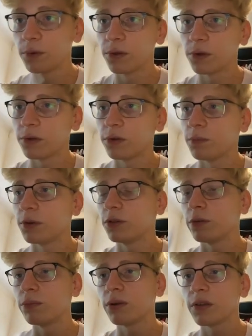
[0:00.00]
thoughts in your mind,
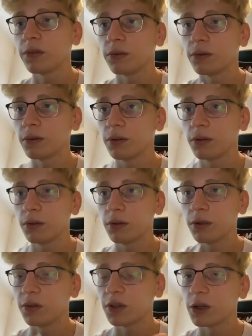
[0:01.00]
you're present.
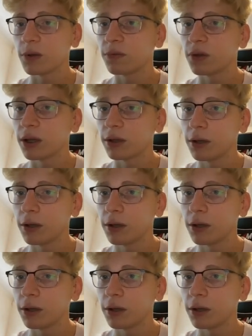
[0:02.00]
It's kind of fun,